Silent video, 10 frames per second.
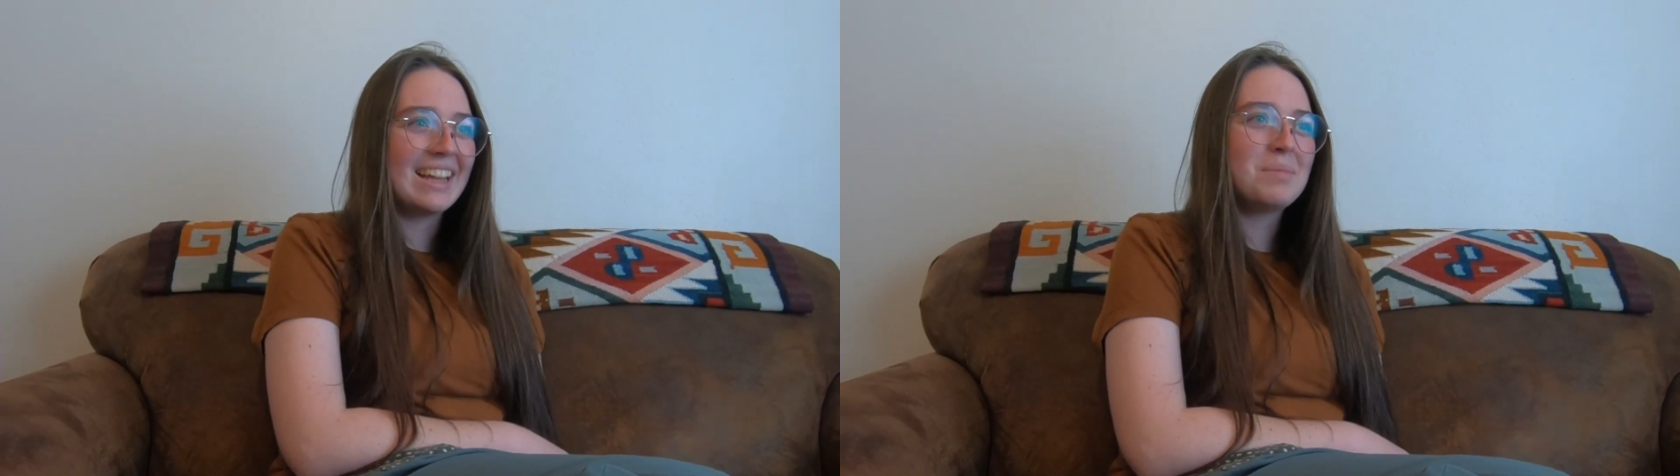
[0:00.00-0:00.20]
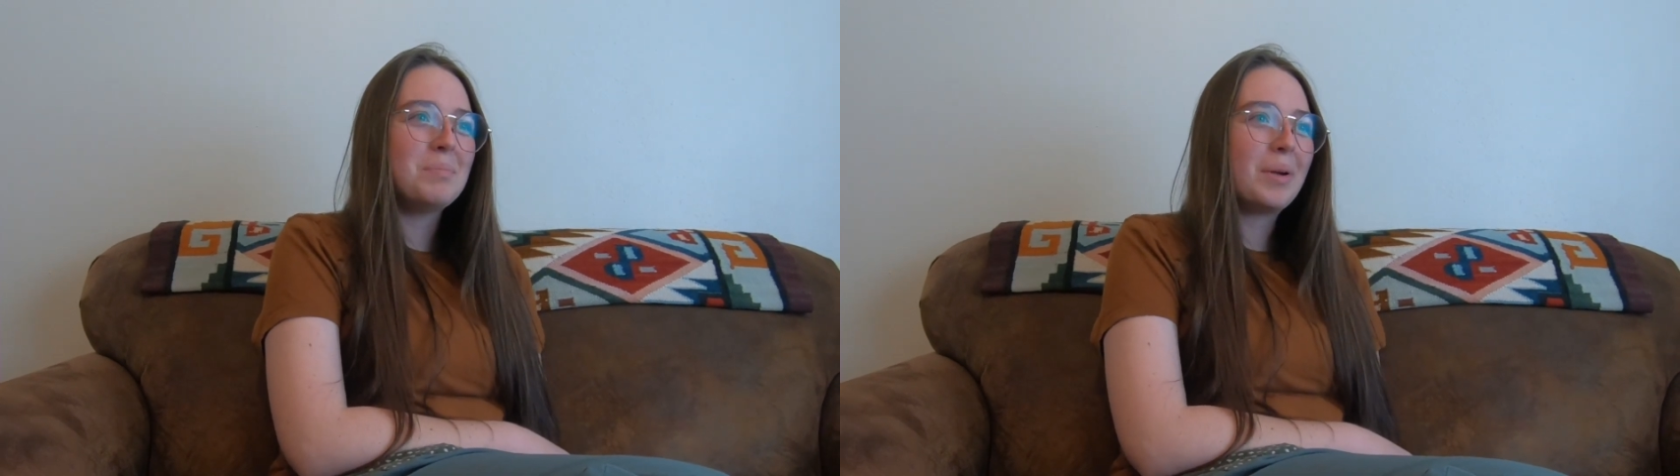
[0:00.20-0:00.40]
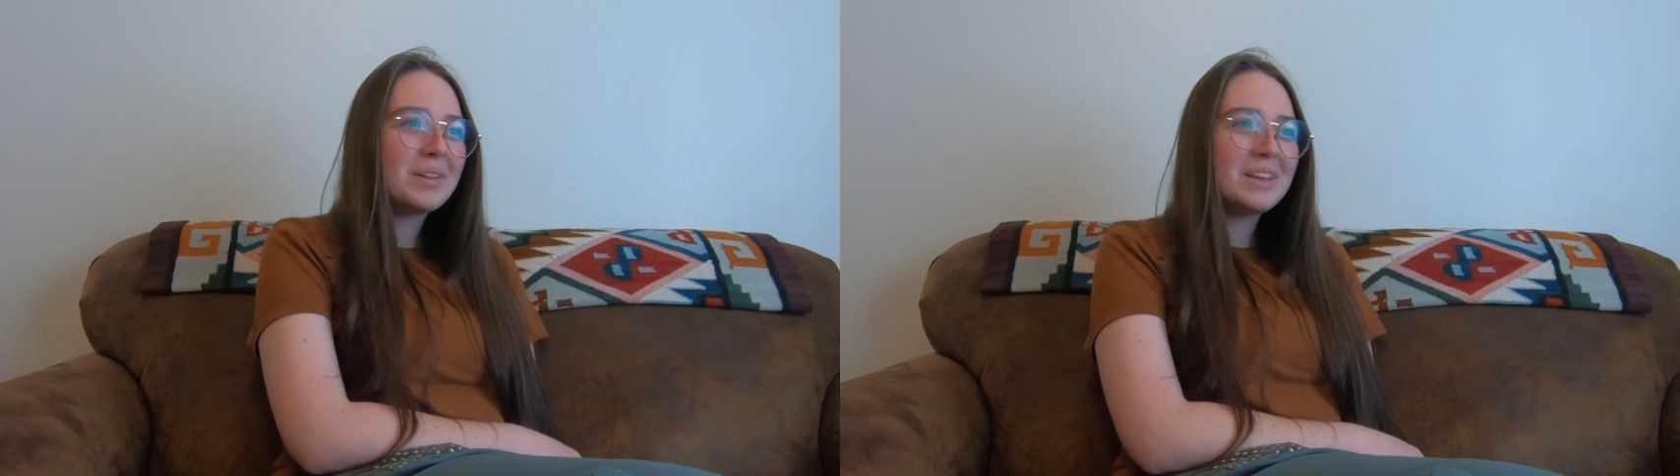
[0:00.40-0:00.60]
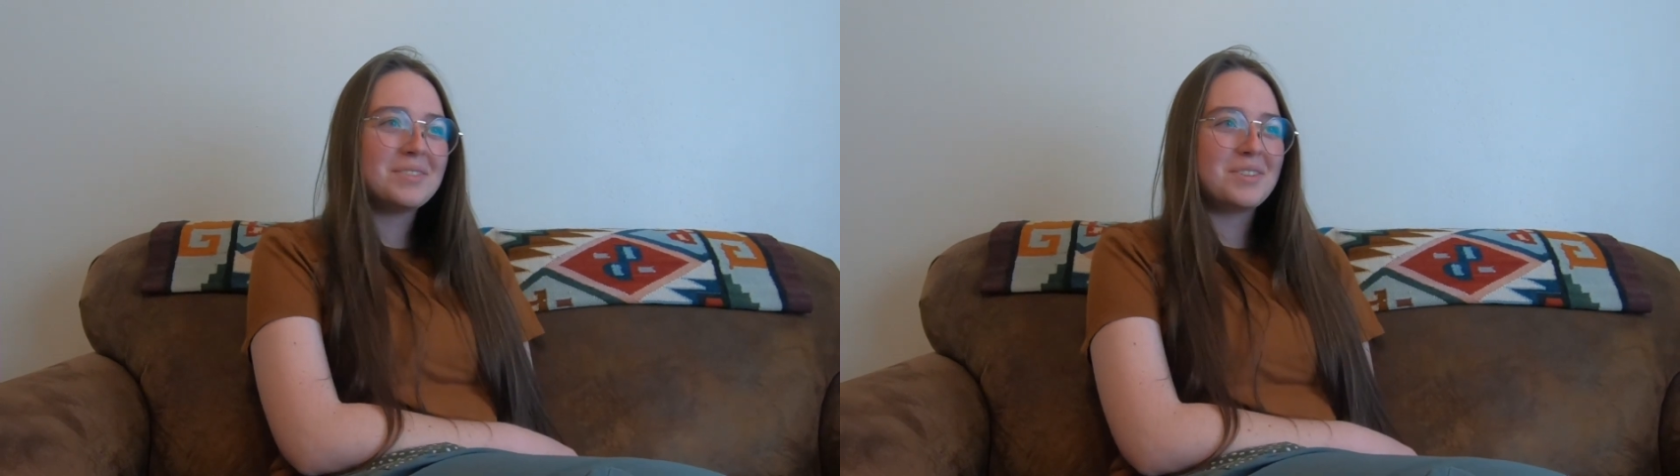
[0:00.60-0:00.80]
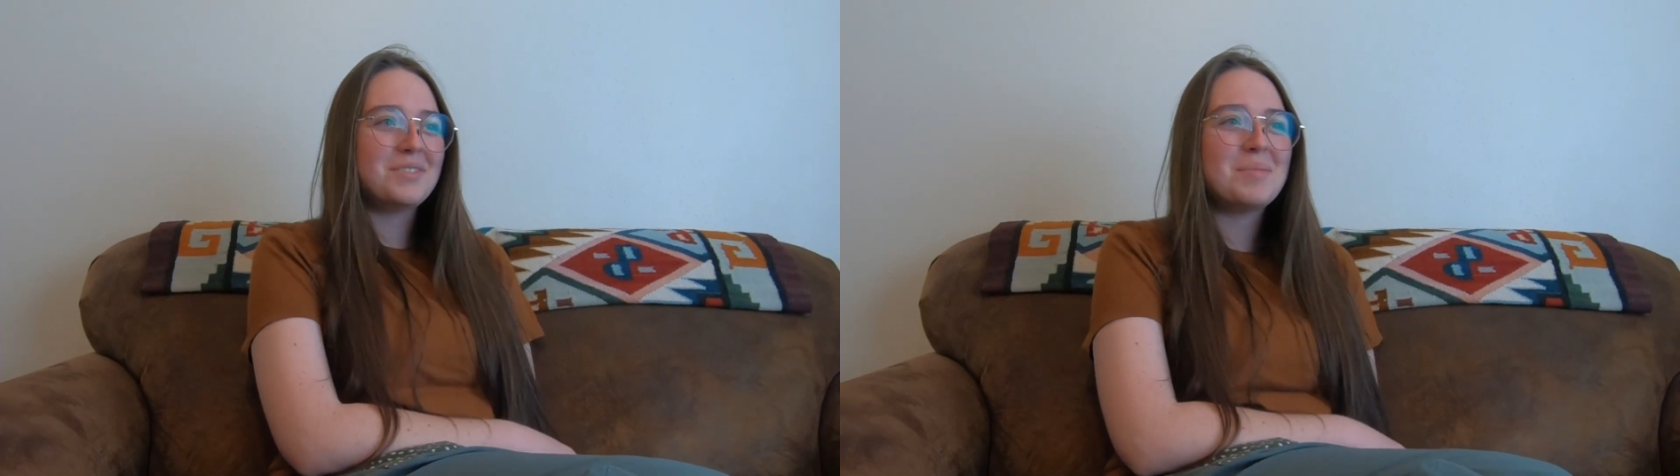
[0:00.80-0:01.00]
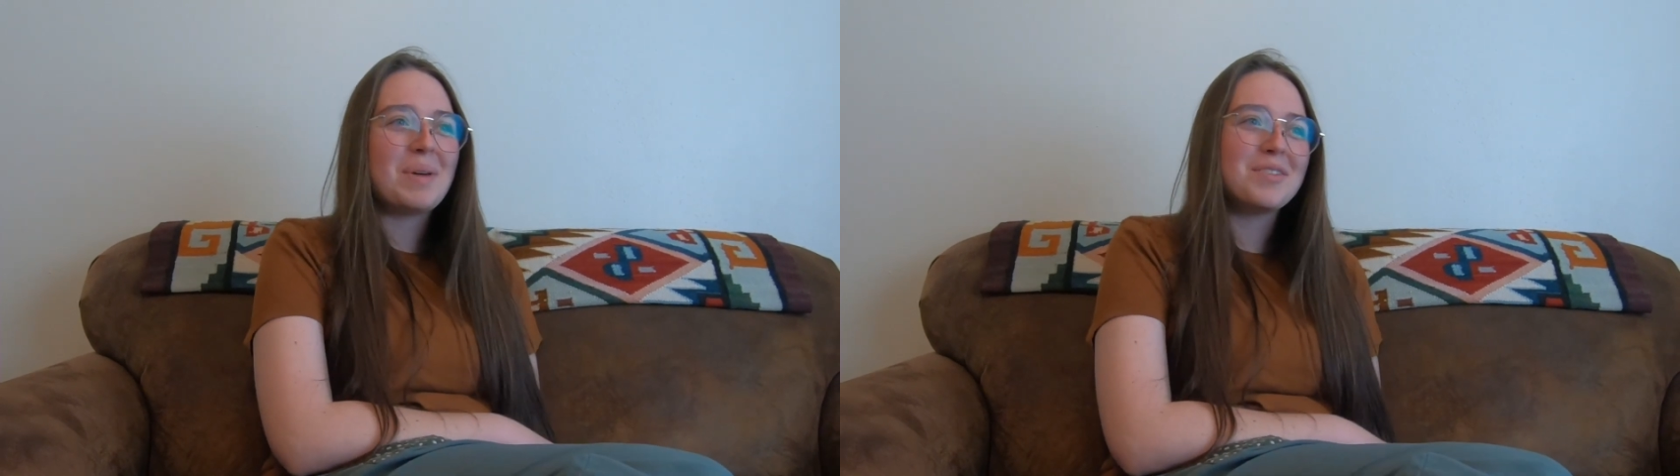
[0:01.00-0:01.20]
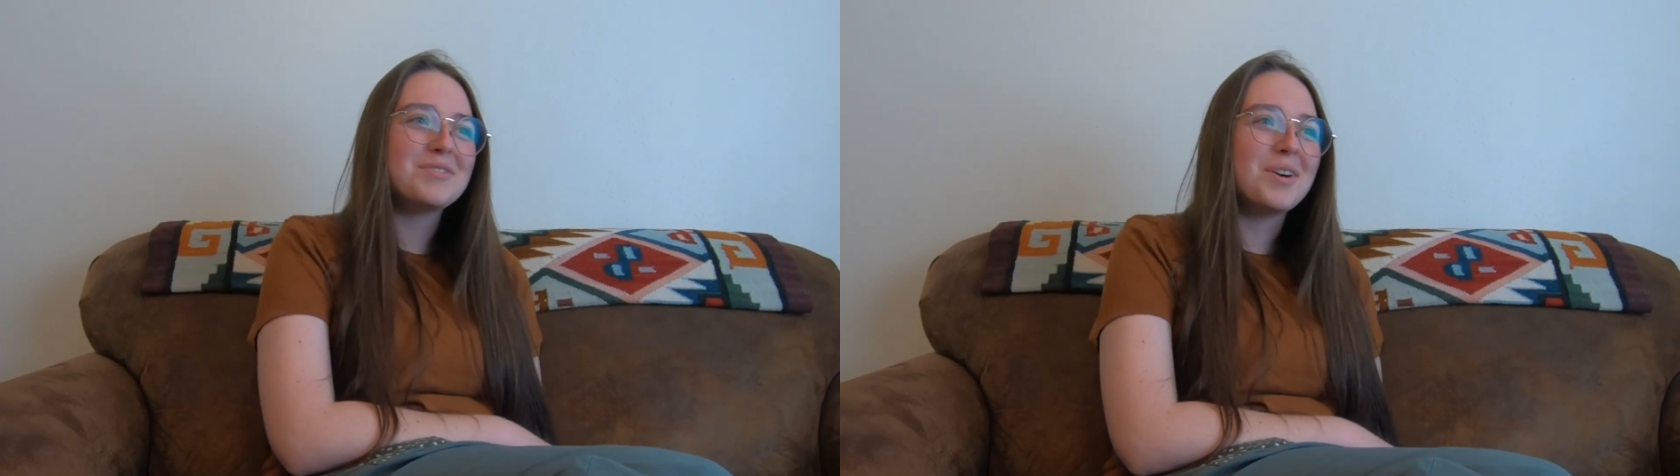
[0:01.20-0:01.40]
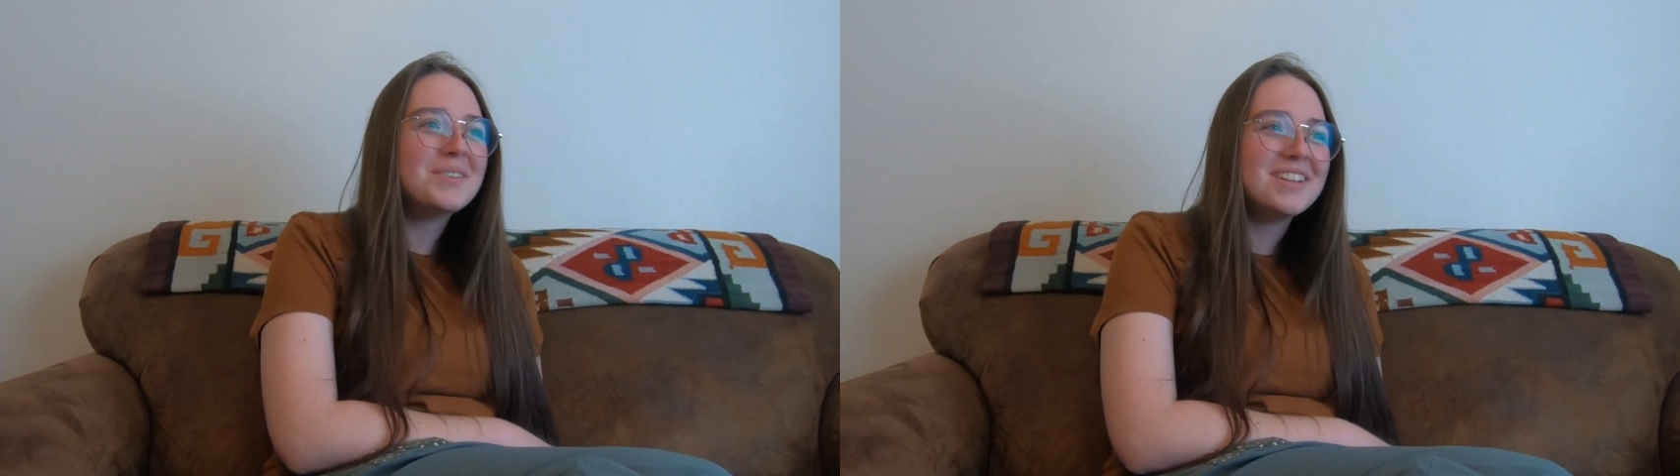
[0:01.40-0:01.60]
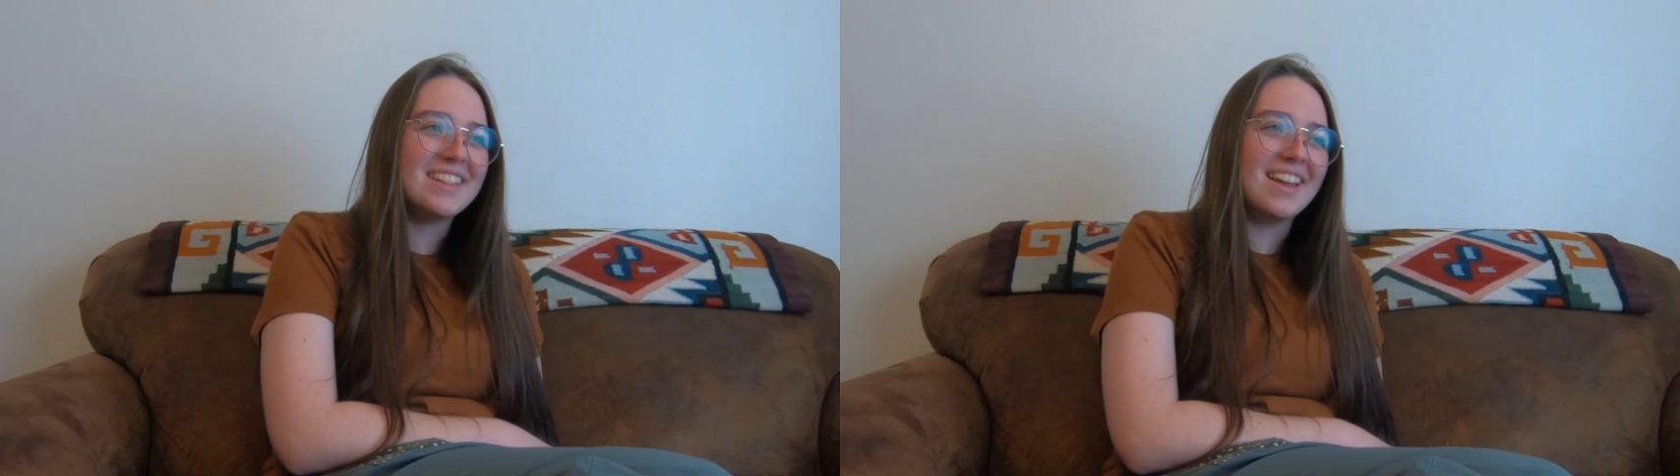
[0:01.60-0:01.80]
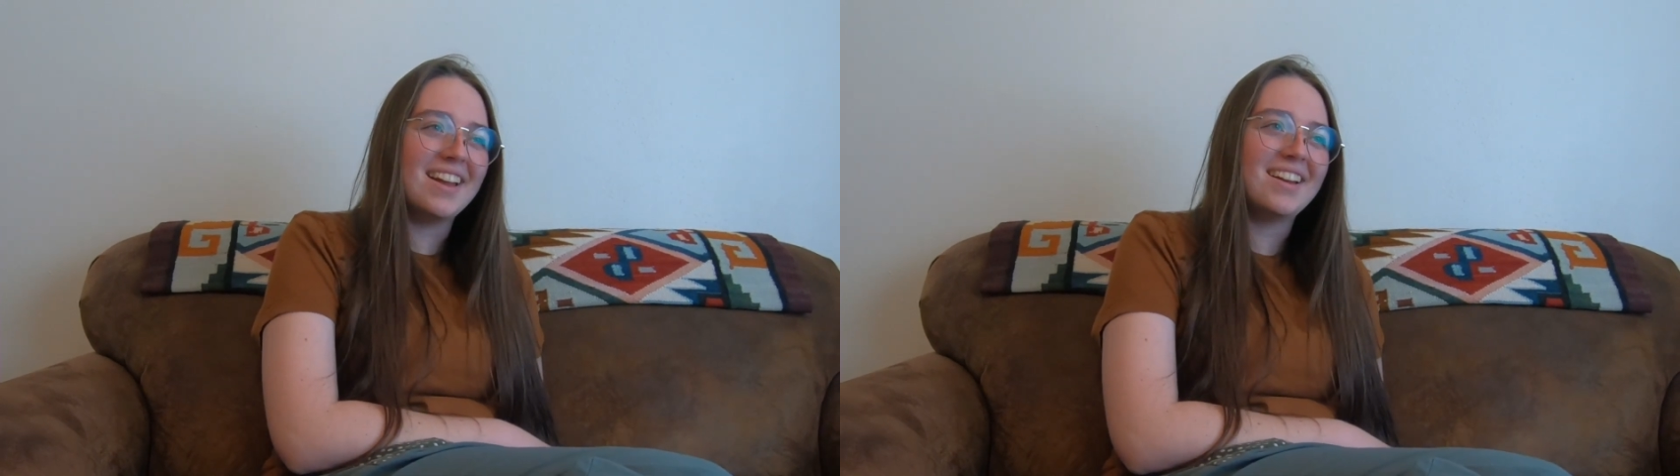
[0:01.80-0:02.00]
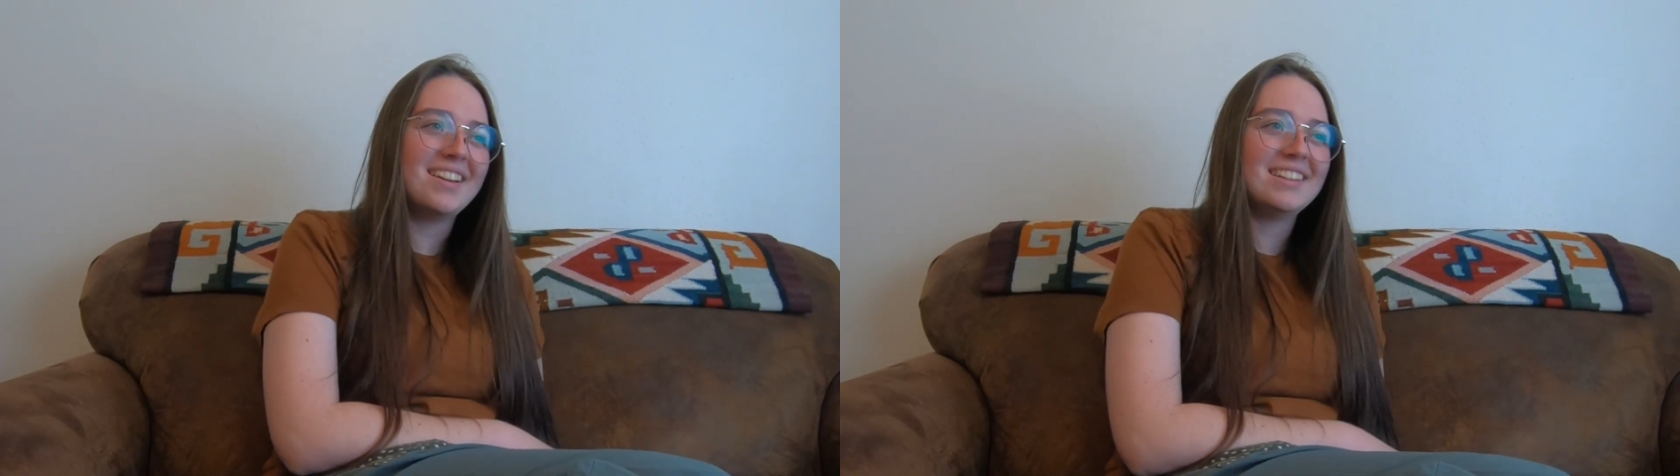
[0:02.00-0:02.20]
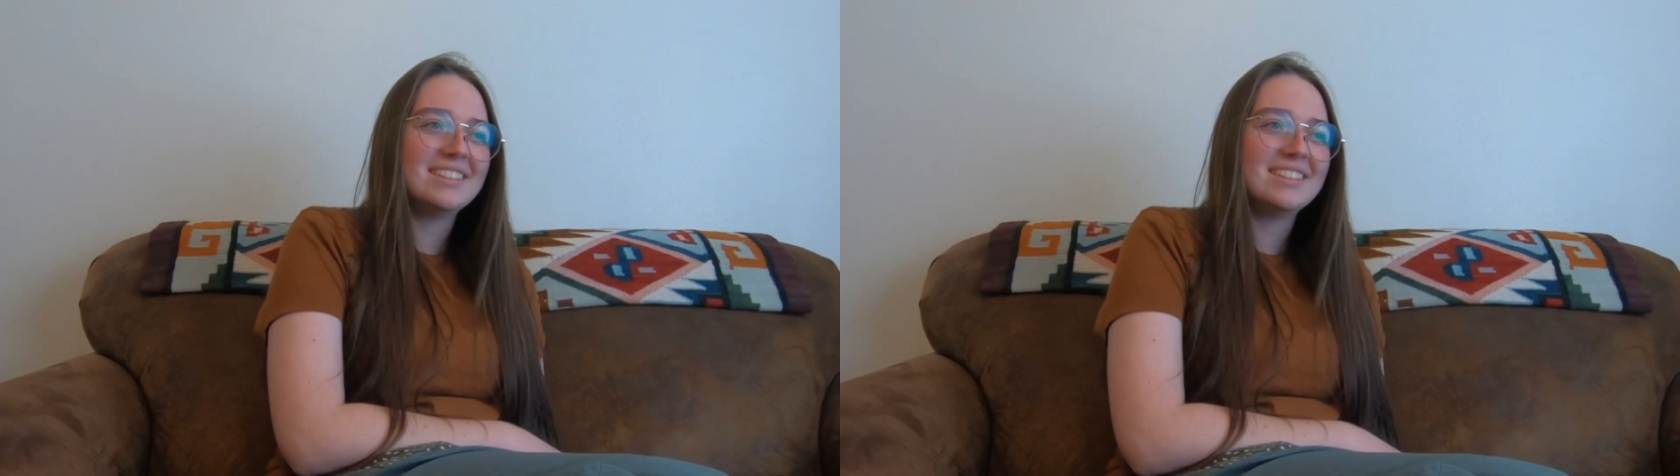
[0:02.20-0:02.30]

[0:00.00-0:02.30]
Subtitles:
I can barely even fit my phone in there.